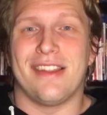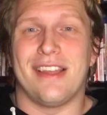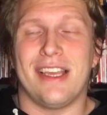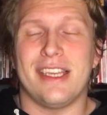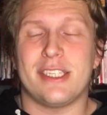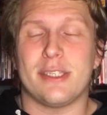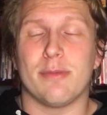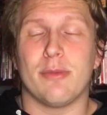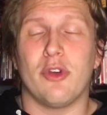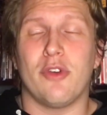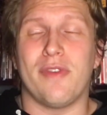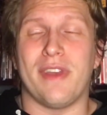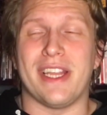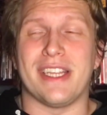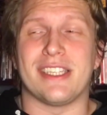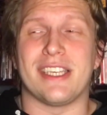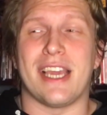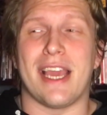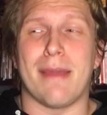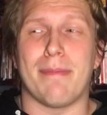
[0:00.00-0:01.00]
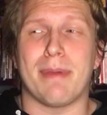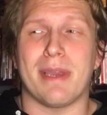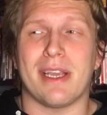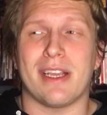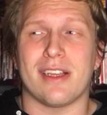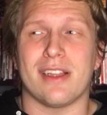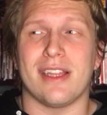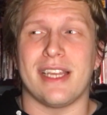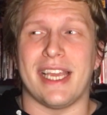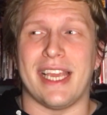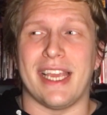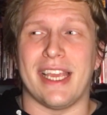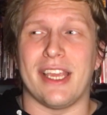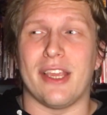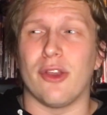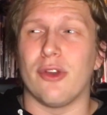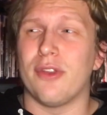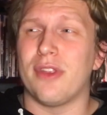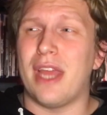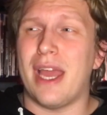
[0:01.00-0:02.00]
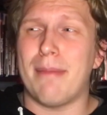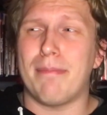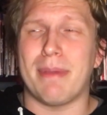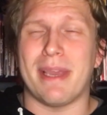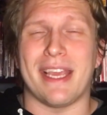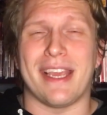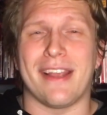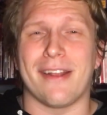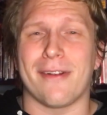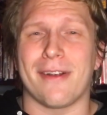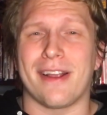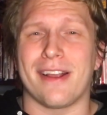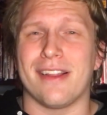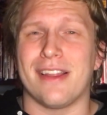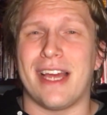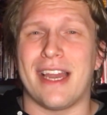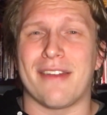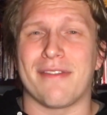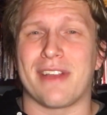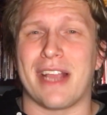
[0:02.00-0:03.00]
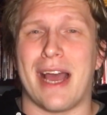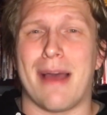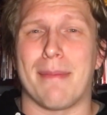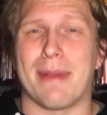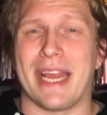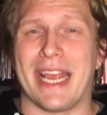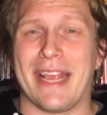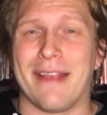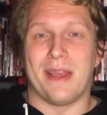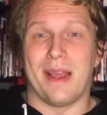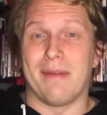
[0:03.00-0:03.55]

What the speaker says: This movie, typically, you'll not be hearing a lot of comedy.